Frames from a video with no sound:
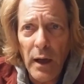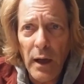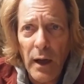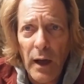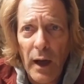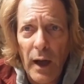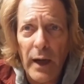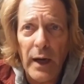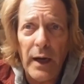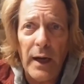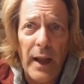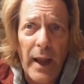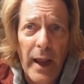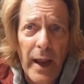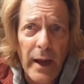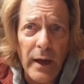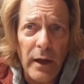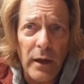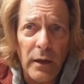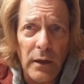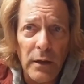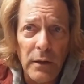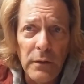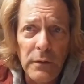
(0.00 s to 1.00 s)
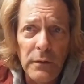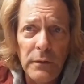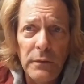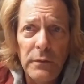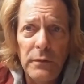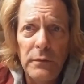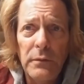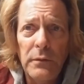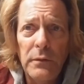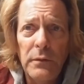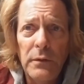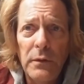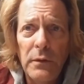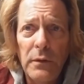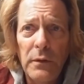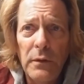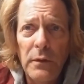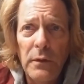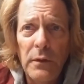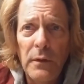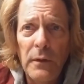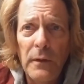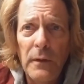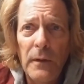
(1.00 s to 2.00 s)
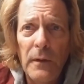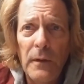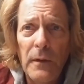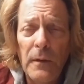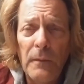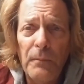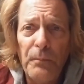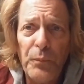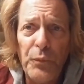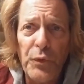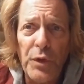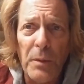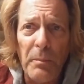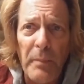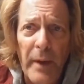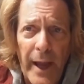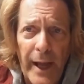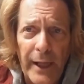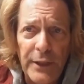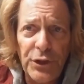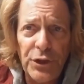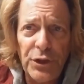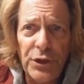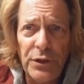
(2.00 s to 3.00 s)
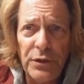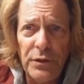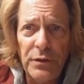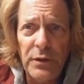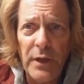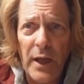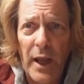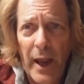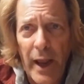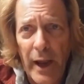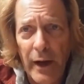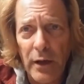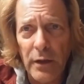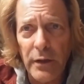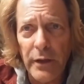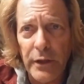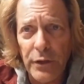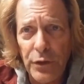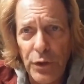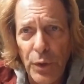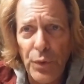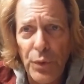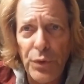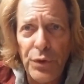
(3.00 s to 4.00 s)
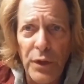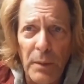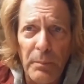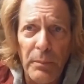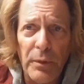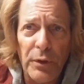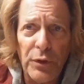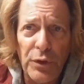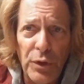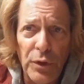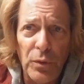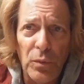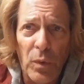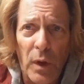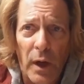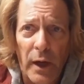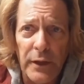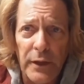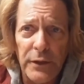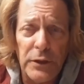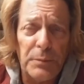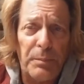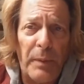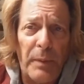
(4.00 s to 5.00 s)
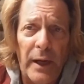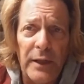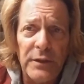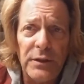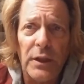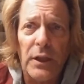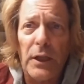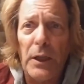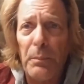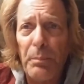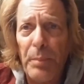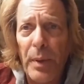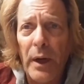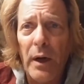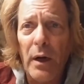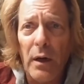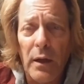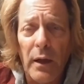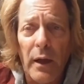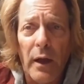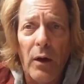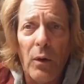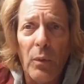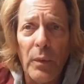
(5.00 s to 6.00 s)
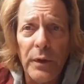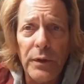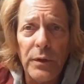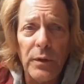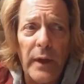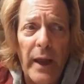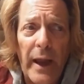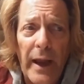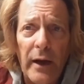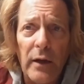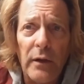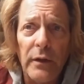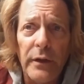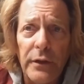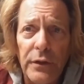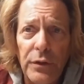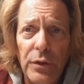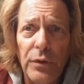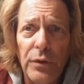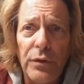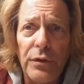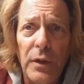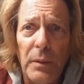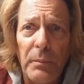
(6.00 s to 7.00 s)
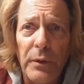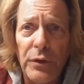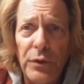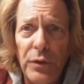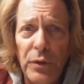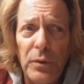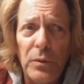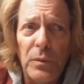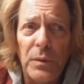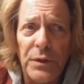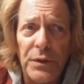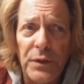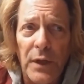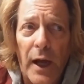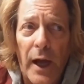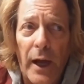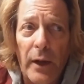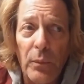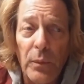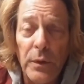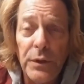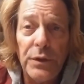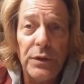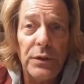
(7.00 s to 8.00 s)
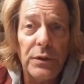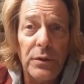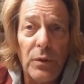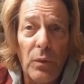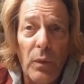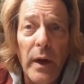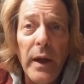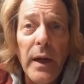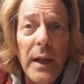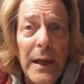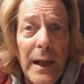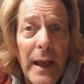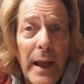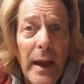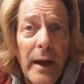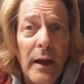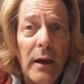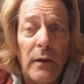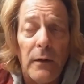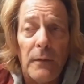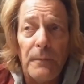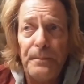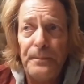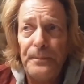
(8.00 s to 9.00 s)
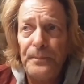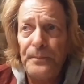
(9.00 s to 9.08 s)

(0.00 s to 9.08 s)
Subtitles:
on an angle to match the angle that tooth number 2 was. It's basically parallel with the angle that tooth number 2 was on, which is quite an angle.